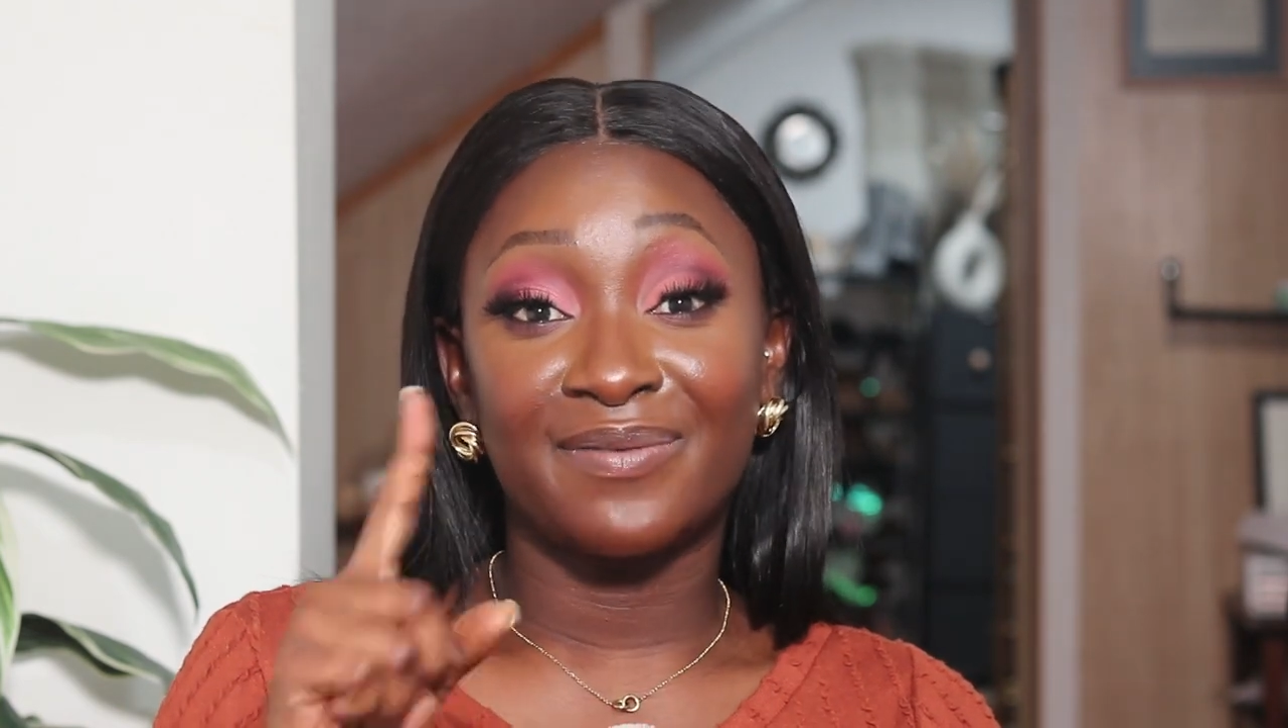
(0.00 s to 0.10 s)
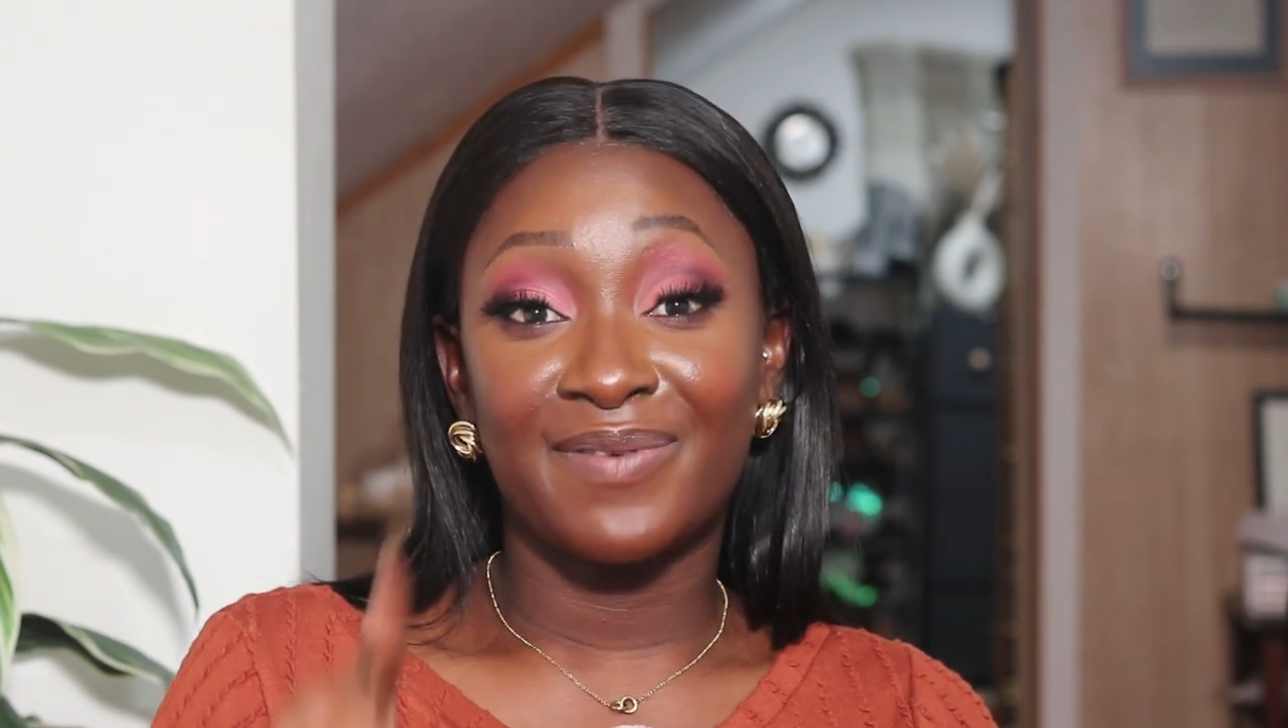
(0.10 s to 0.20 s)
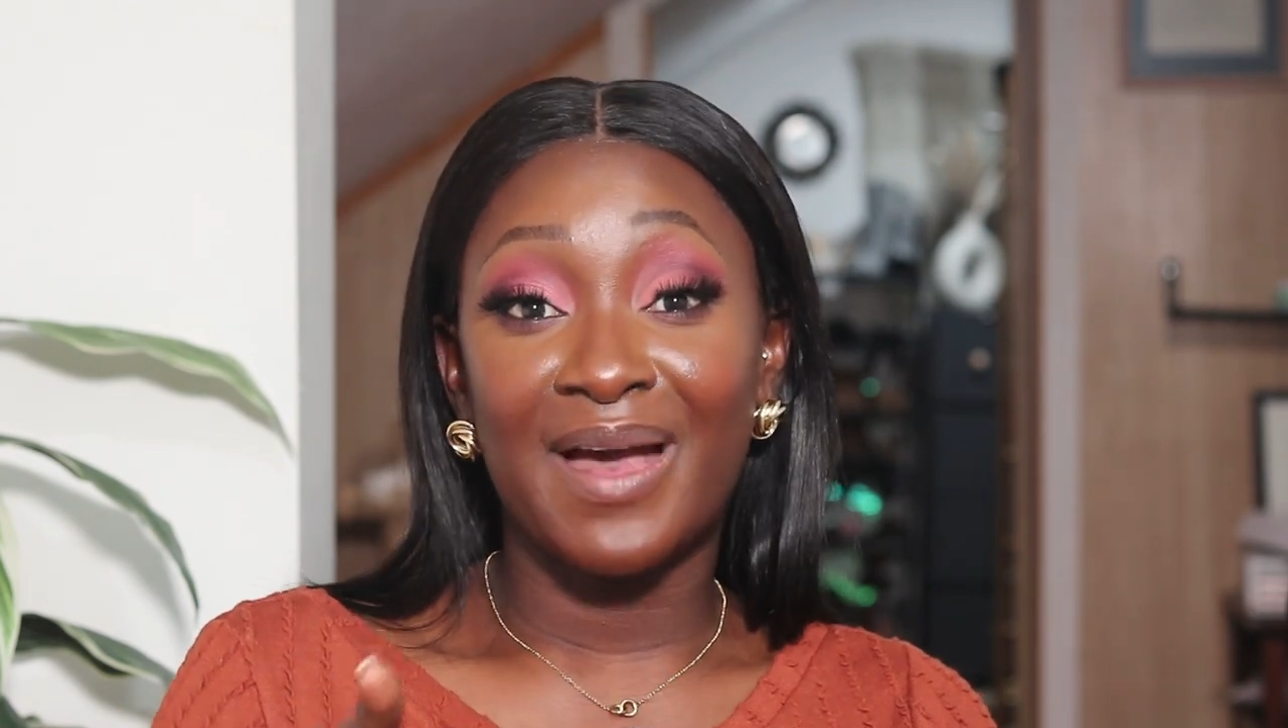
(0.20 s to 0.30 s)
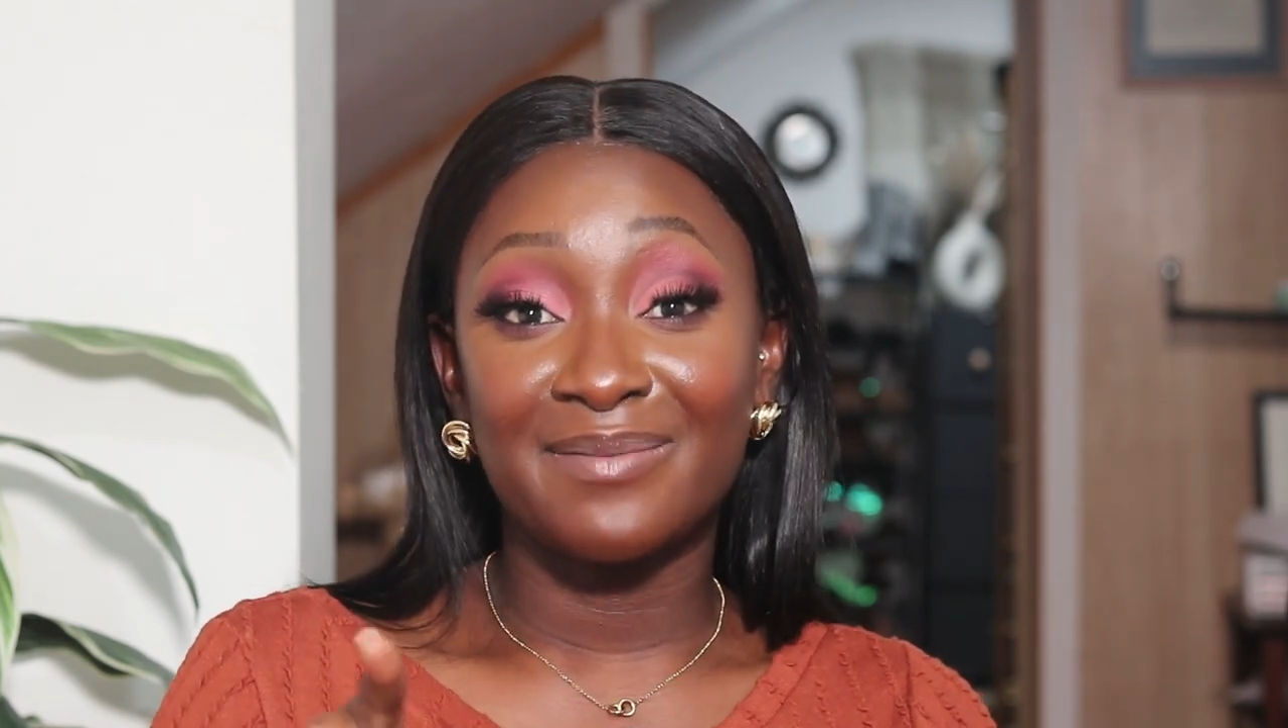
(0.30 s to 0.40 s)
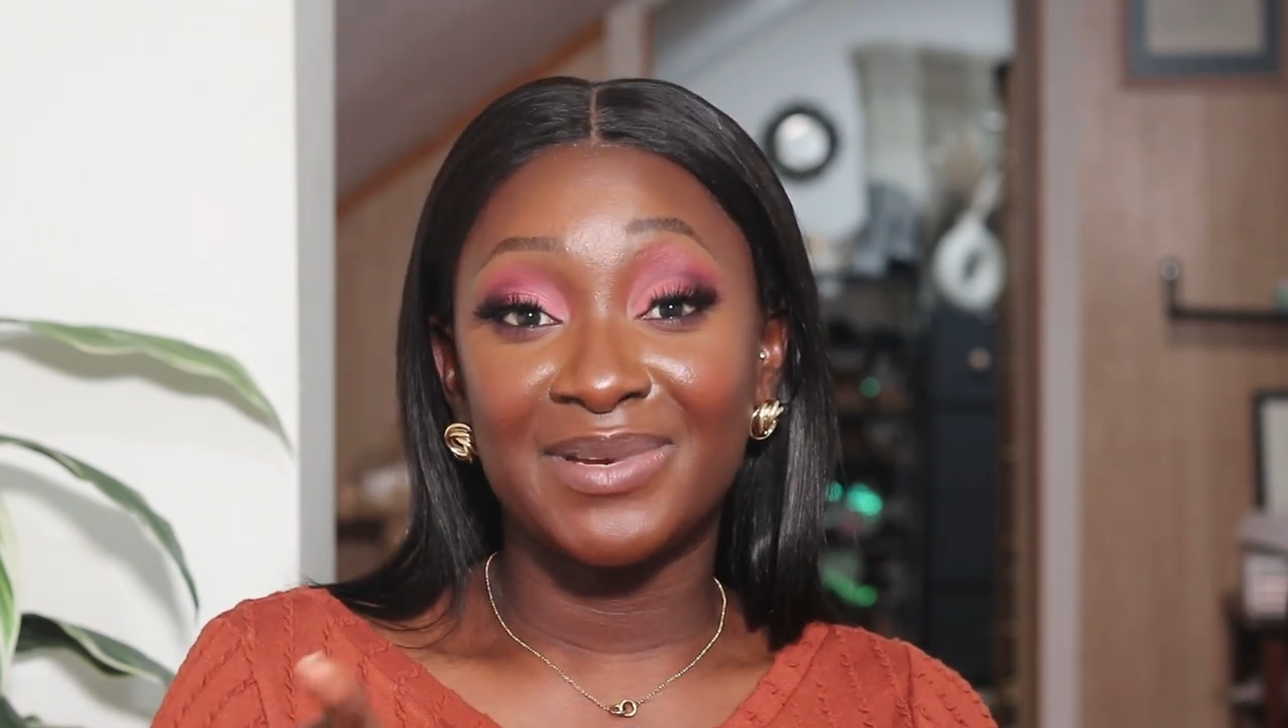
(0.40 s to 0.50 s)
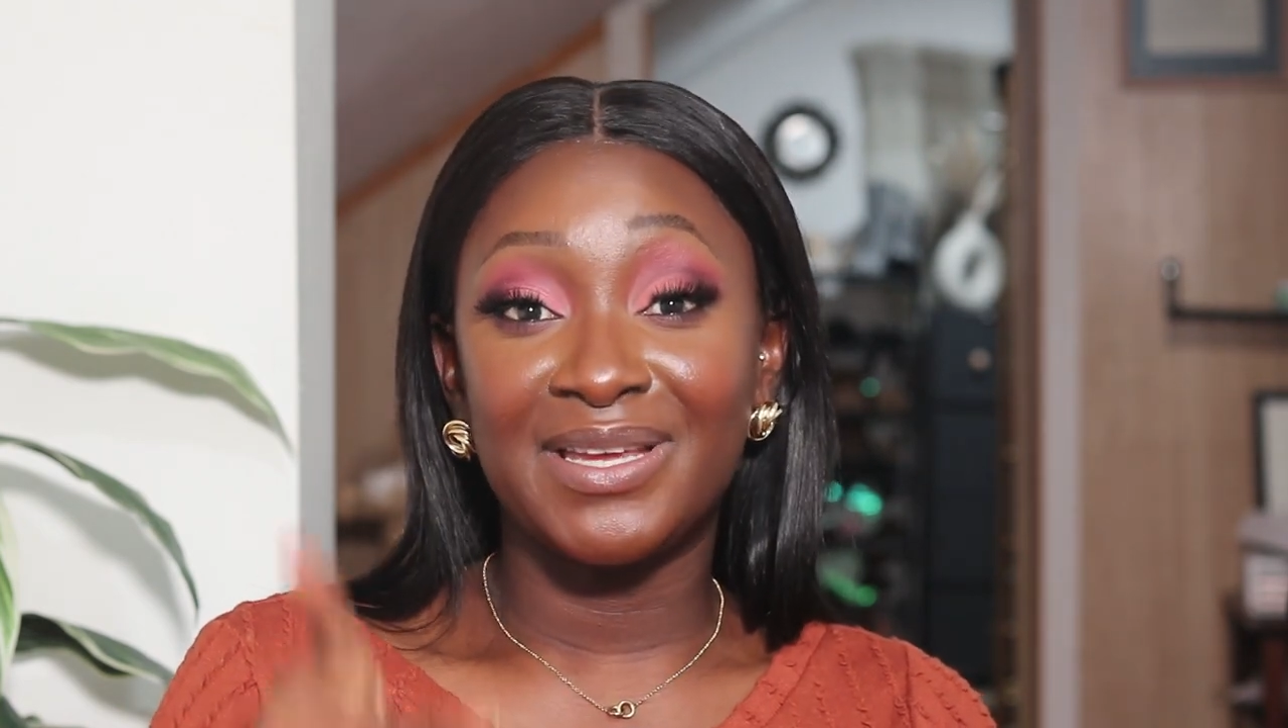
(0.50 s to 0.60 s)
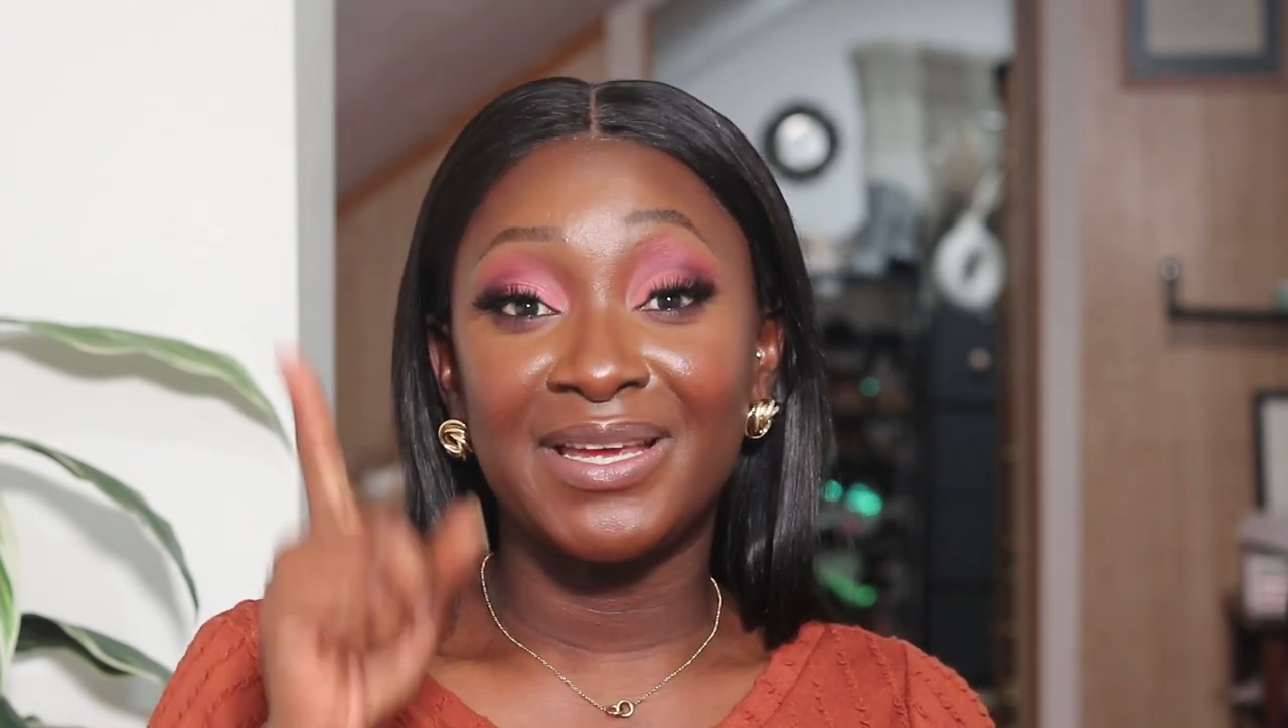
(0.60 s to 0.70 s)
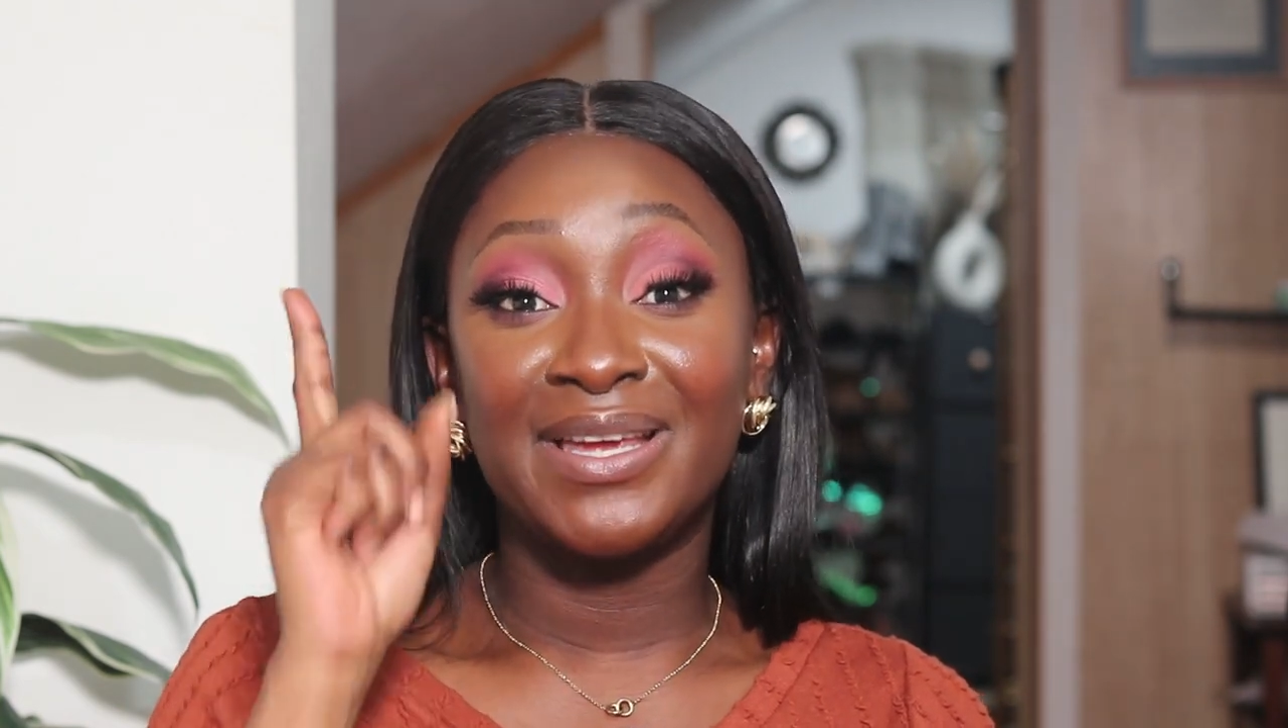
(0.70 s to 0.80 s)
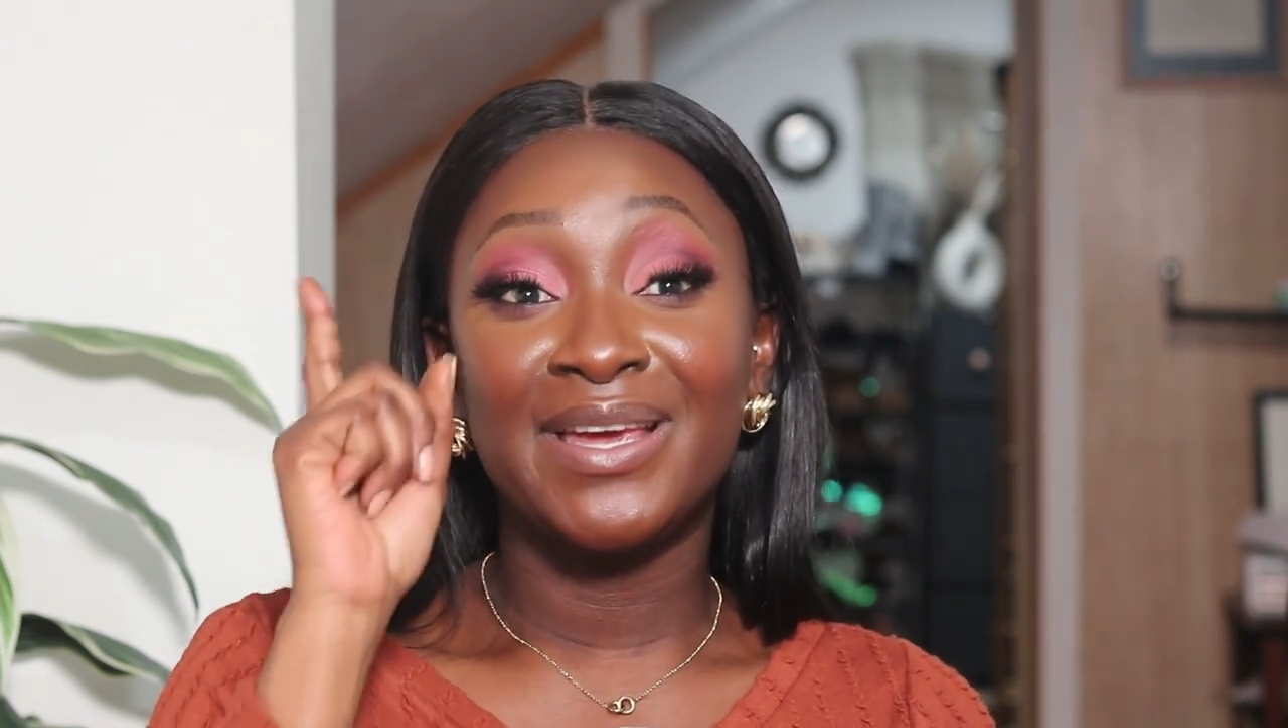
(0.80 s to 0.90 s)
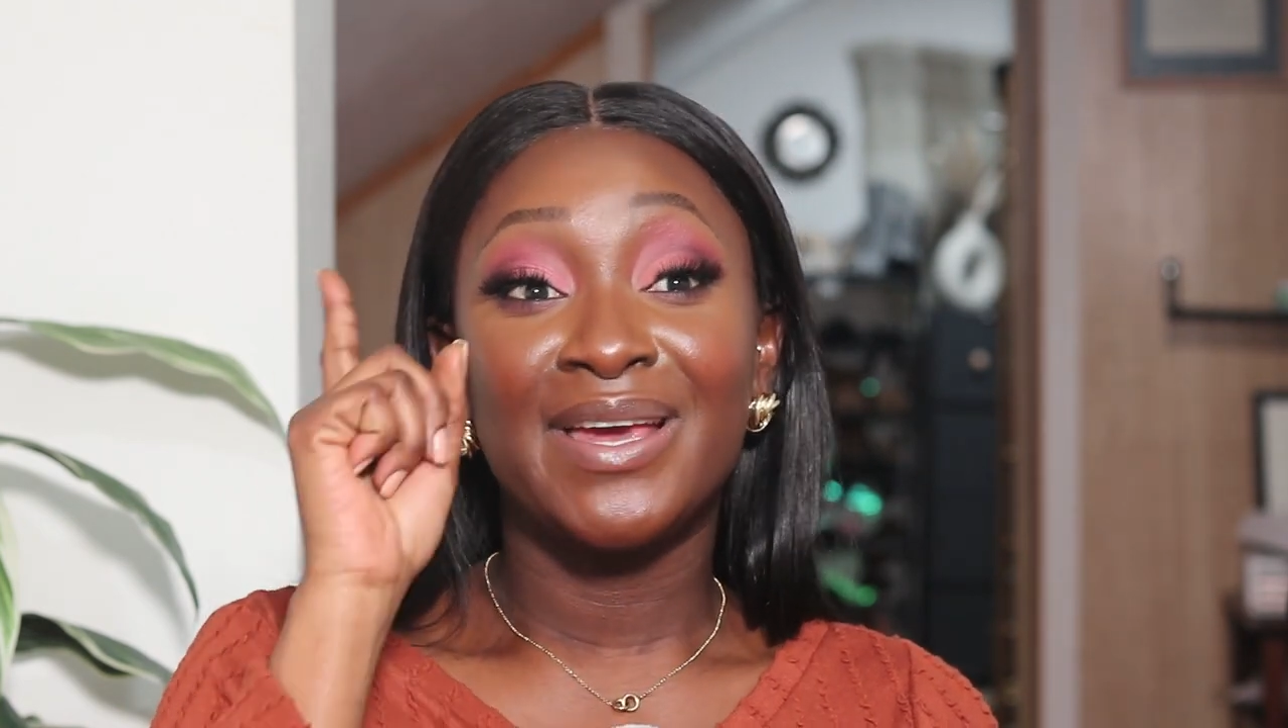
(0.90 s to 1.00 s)
the
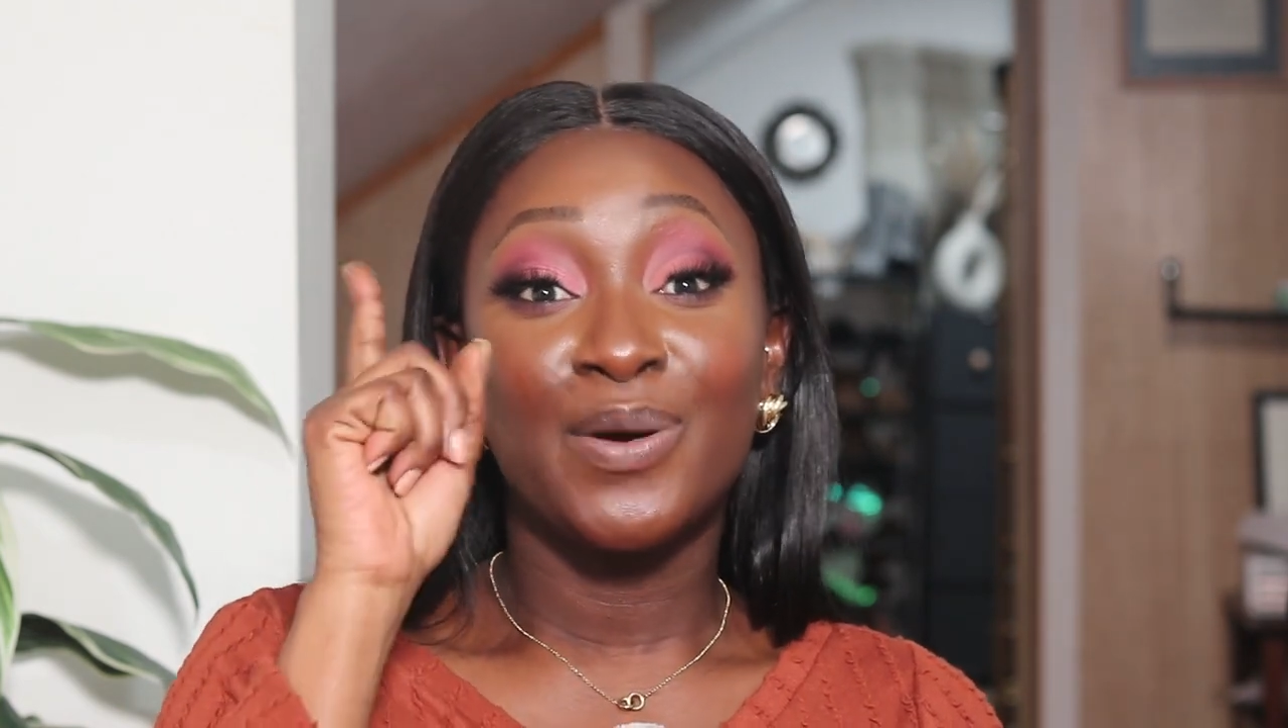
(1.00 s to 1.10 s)
family